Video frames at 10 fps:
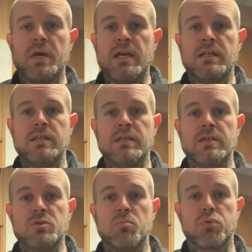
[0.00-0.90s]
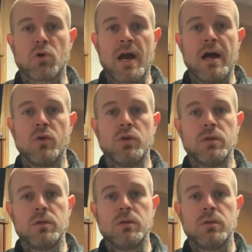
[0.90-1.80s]
painted this
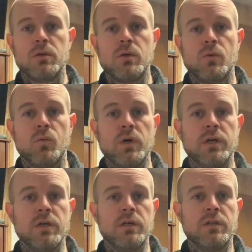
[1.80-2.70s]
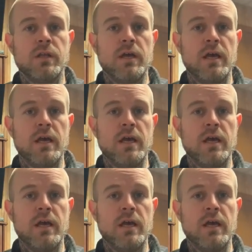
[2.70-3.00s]
brown with